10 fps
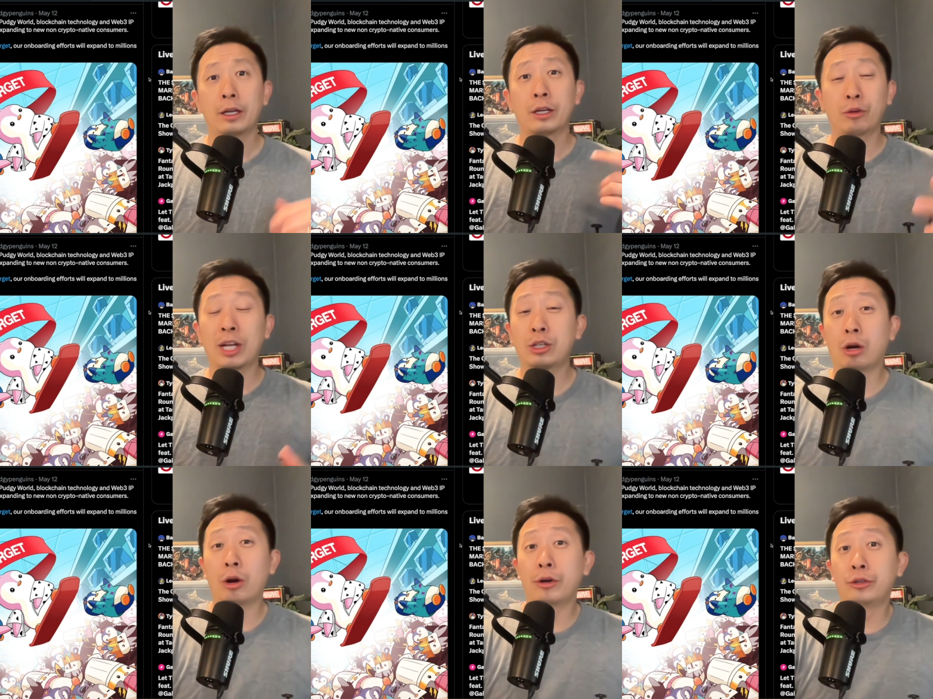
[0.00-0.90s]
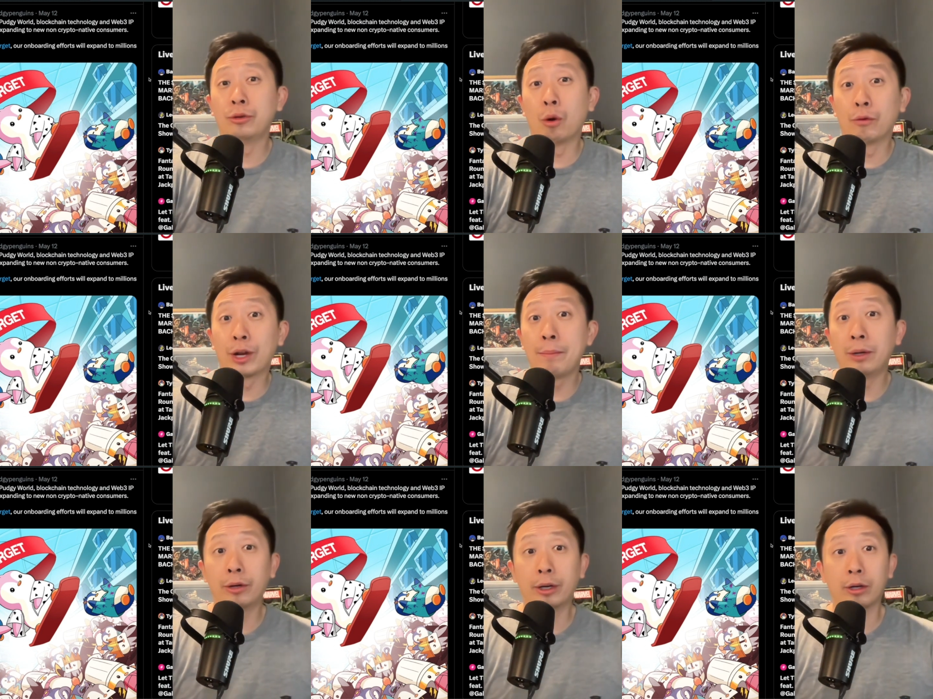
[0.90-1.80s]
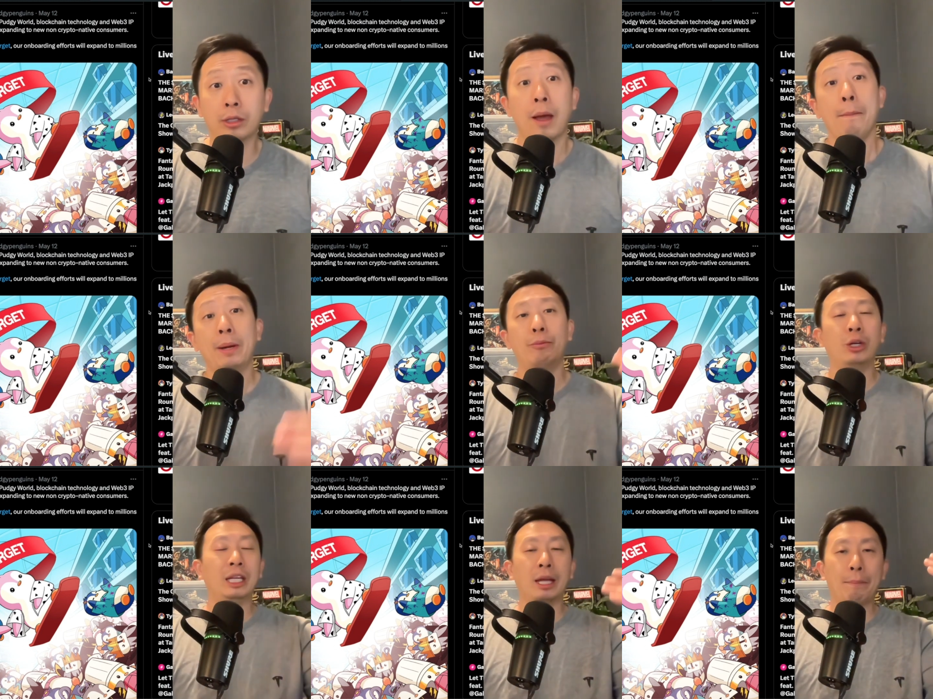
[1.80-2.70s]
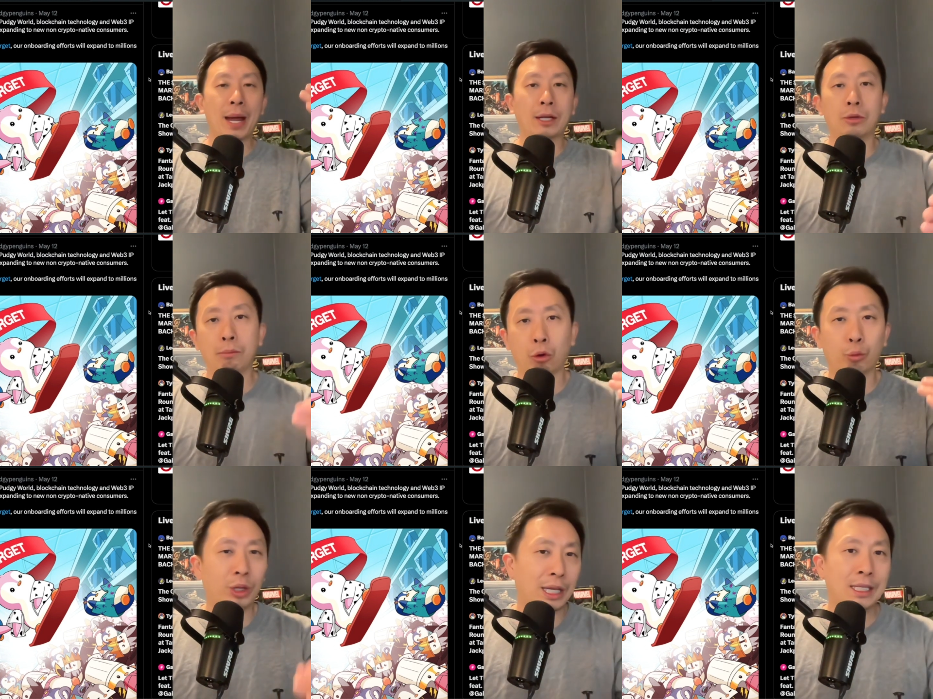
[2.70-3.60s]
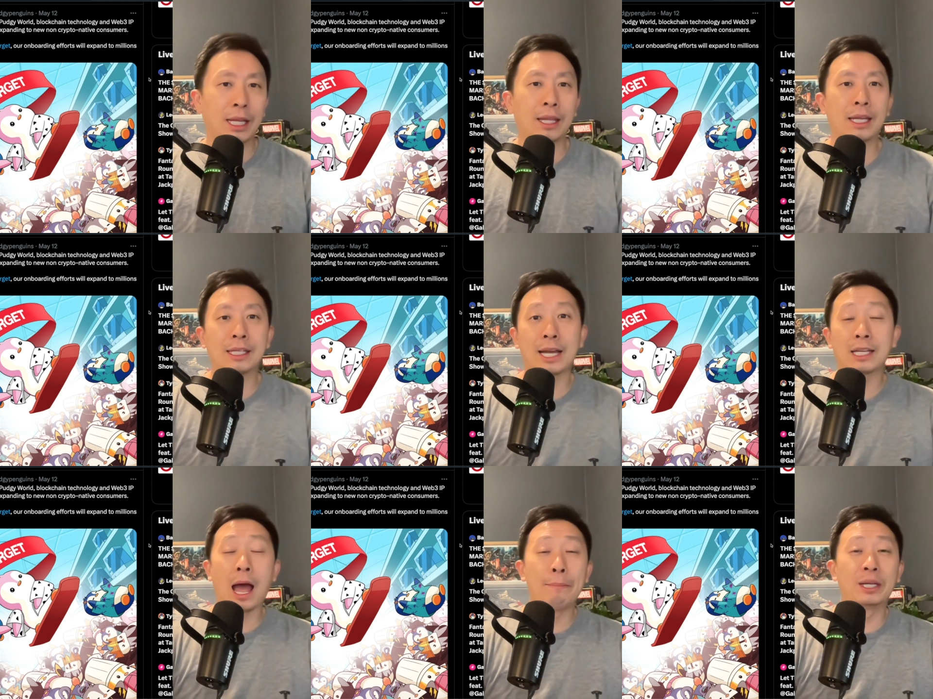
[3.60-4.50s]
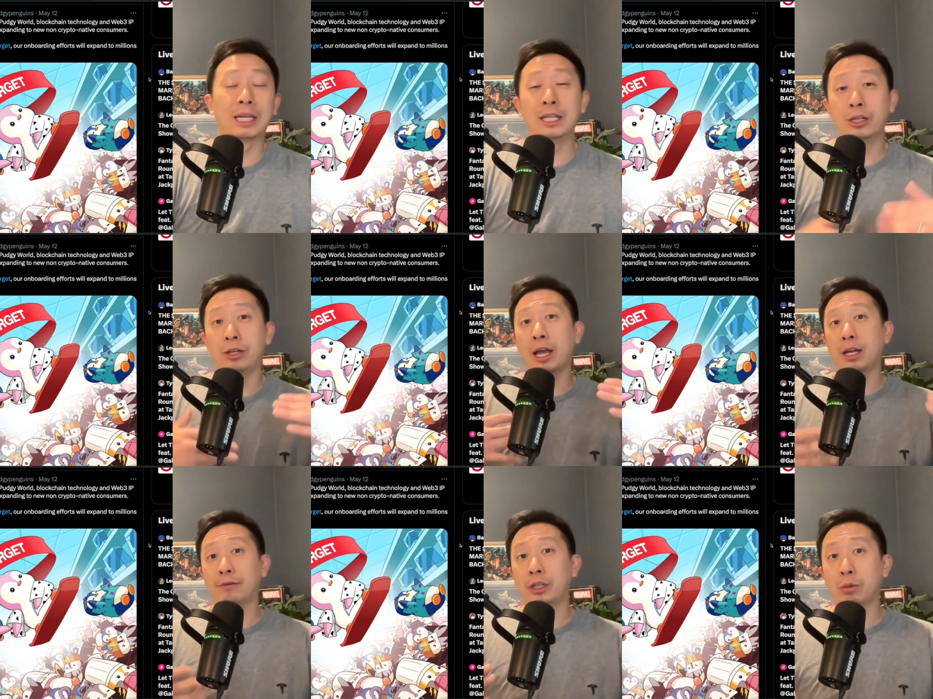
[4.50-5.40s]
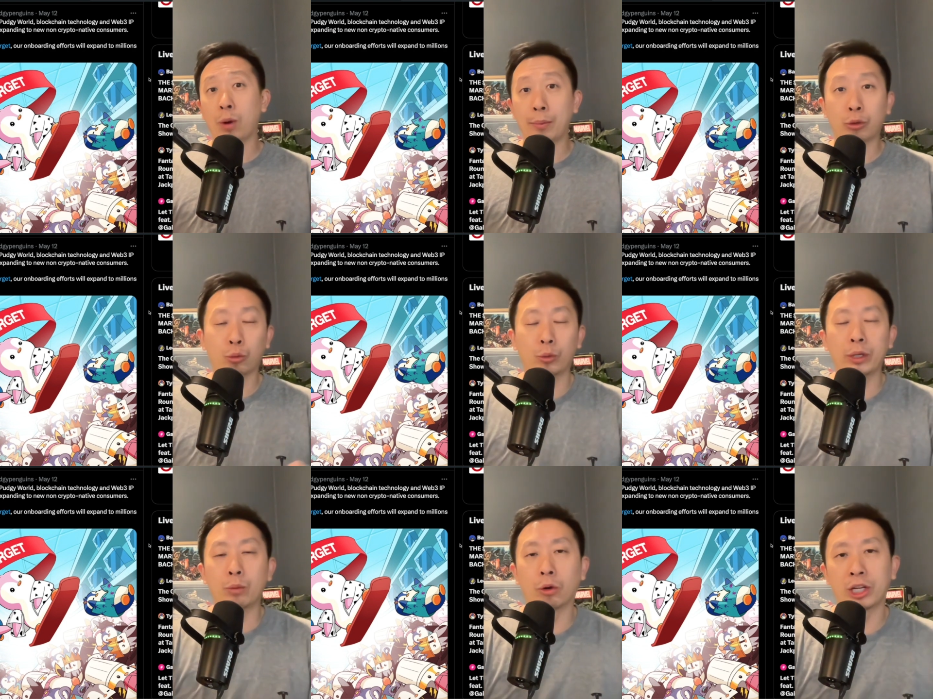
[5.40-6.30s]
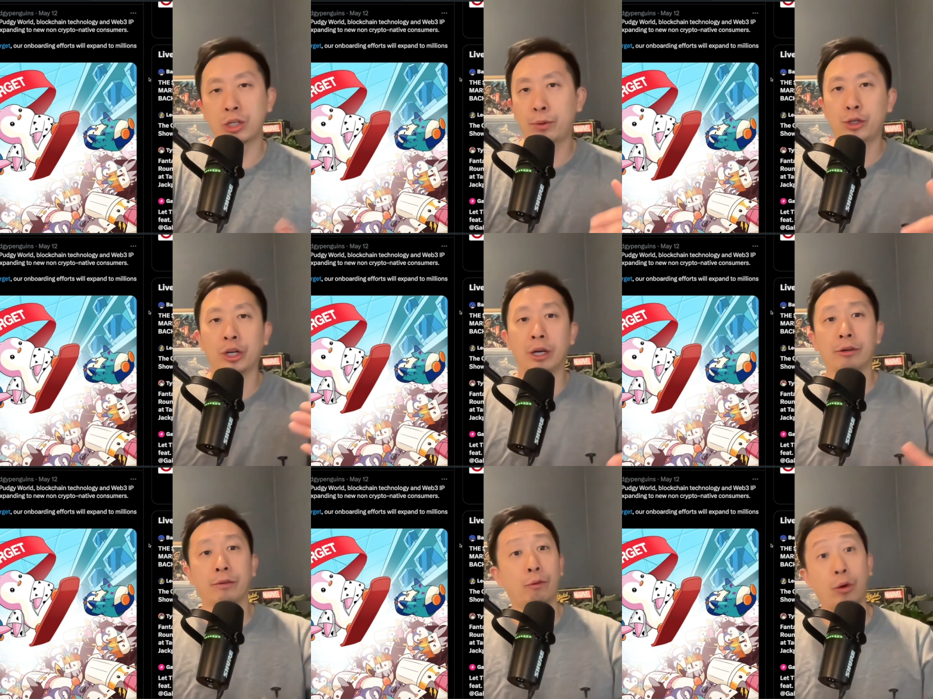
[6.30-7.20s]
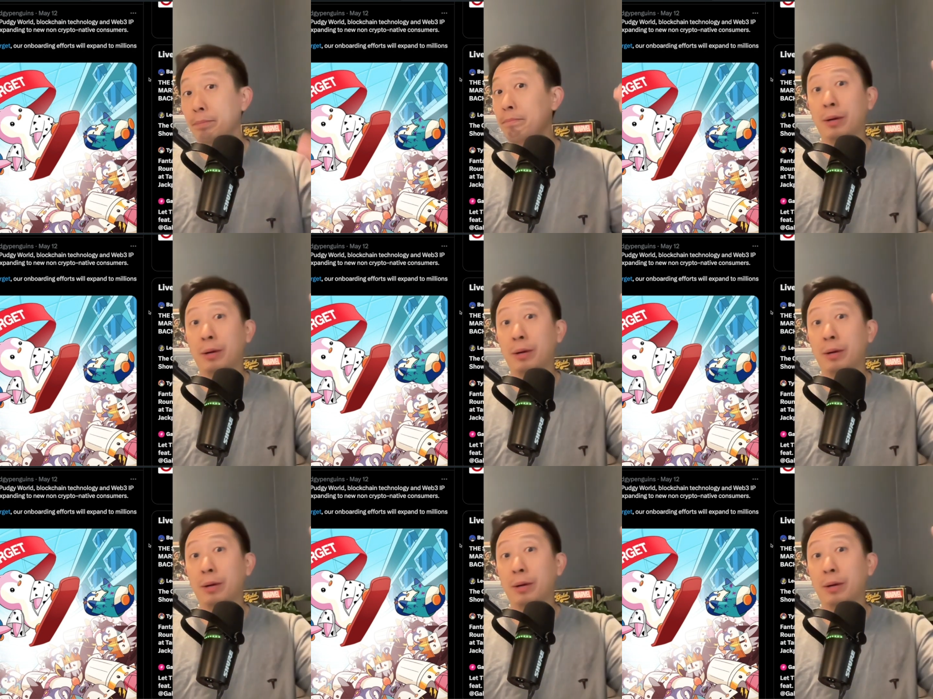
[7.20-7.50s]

Congrats to all you overnight millionaires, but reeling it back to more realistic things that's happening into the N F T Web three world that's pushing the narrative forward.